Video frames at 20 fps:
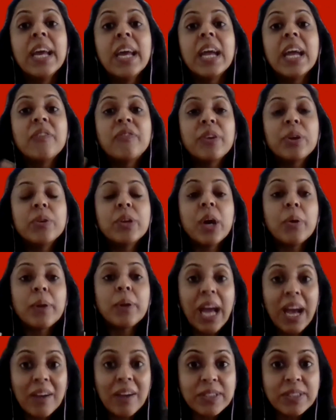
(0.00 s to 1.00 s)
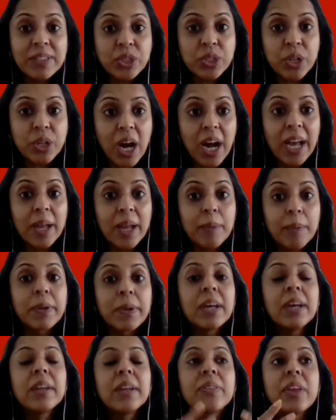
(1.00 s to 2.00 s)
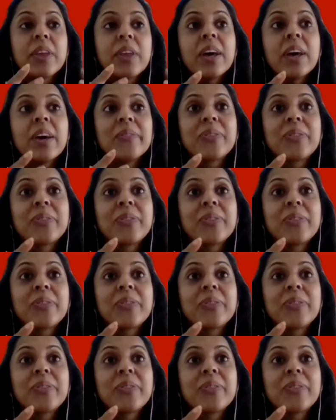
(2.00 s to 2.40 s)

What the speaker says: If you don't have a tribe that